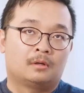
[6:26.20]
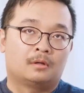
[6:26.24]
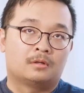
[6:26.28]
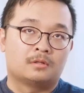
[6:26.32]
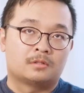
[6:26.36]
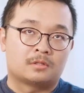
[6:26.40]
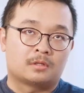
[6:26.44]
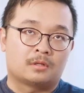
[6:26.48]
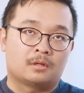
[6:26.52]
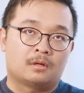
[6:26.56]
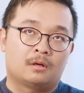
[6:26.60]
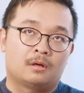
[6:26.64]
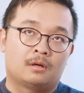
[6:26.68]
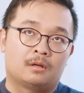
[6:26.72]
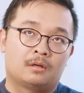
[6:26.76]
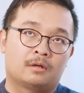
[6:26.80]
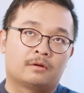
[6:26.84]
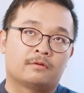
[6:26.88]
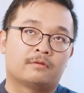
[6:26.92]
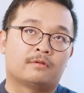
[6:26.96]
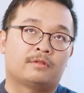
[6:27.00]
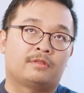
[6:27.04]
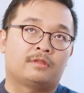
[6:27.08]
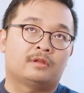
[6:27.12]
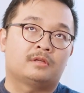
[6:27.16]
Because a lot
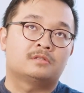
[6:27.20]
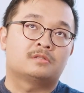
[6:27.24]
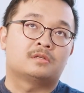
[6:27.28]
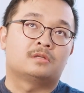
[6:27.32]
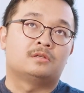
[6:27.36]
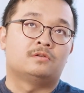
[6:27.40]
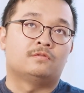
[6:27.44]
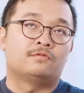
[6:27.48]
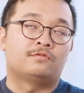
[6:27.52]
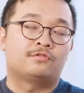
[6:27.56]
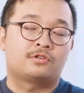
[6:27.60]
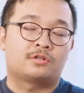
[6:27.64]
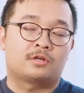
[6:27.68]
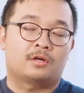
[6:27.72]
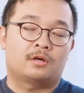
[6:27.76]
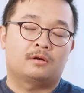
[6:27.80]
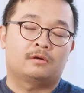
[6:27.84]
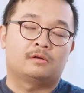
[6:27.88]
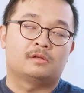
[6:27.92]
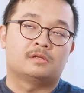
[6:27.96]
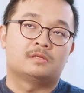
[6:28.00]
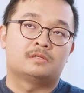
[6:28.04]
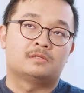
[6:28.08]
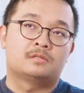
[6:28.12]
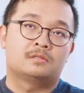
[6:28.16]
of the things that you've shared
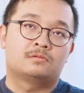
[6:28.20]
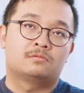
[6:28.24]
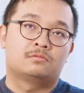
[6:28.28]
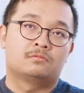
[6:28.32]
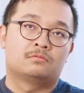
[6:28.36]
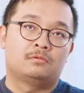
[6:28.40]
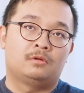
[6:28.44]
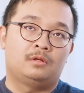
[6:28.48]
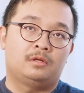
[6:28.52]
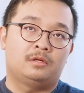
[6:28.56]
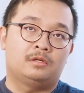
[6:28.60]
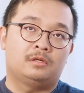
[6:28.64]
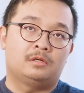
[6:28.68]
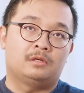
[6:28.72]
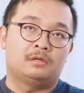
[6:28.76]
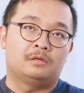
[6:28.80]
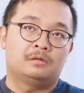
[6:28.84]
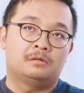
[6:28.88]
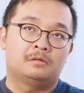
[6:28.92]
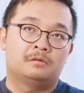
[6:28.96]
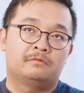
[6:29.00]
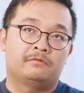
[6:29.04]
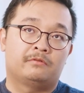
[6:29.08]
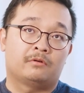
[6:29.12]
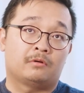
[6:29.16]
is
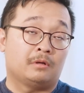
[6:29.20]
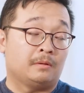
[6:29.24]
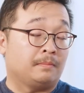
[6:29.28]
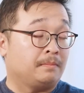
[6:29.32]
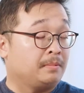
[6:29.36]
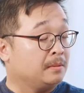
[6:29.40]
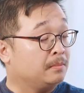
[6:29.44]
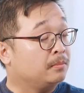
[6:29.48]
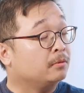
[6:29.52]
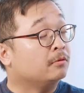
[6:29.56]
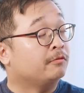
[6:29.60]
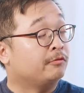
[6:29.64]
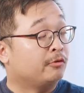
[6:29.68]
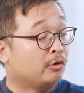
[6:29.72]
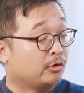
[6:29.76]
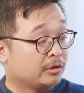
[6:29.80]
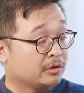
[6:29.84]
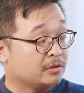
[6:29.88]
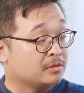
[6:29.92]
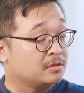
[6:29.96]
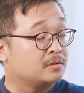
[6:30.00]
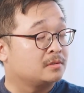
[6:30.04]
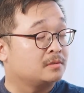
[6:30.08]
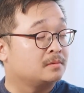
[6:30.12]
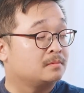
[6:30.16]
really very people
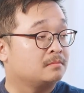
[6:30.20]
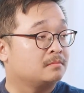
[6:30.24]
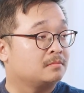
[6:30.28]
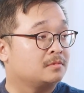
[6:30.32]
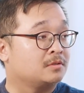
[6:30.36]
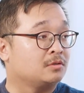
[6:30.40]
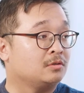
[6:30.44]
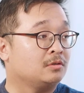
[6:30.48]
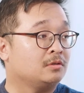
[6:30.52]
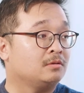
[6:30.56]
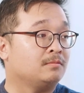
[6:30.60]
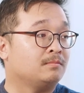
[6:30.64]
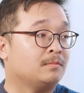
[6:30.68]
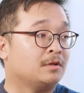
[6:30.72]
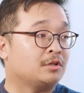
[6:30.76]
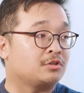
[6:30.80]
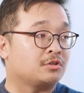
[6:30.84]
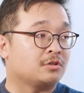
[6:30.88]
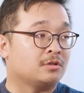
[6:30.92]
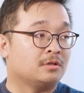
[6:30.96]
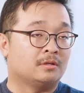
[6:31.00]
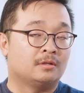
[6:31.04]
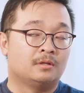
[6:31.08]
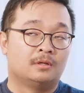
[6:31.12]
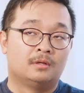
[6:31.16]
focused. So you
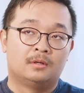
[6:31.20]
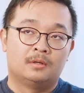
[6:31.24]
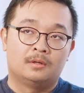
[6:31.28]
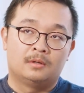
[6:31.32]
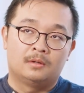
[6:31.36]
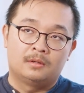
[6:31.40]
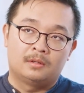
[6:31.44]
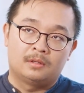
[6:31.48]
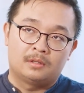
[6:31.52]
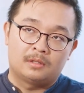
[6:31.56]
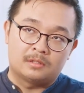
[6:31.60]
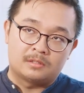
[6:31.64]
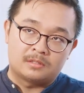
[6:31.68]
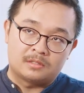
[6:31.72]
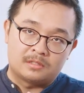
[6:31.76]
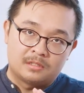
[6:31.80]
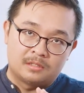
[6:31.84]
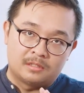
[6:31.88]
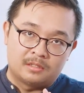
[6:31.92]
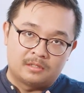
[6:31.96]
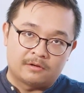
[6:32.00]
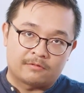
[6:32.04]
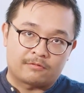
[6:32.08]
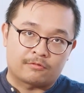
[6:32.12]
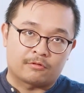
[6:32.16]
mentioned it's
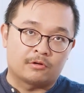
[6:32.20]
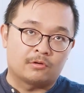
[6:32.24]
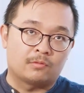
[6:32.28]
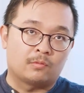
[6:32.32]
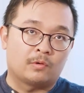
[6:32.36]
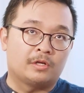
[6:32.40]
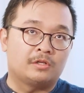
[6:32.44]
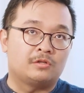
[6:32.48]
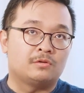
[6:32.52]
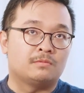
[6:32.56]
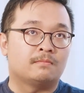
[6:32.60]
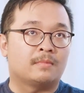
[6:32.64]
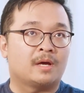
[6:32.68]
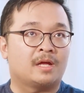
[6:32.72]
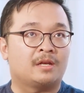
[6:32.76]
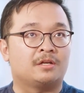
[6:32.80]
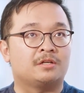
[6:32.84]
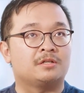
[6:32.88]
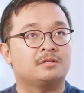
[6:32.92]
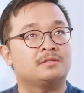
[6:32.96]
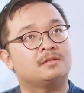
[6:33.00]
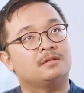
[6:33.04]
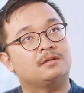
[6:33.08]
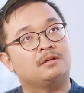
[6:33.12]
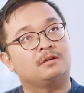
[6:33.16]
different way to
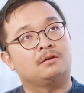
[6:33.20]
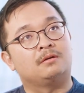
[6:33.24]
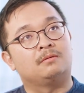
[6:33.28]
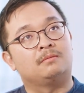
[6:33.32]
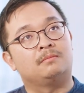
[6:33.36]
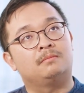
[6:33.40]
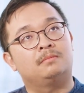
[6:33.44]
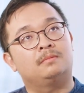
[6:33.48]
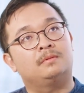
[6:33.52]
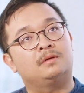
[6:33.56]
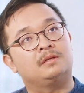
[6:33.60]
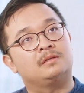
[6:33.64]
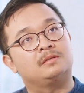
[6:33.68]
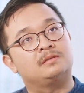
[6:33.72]
manage them.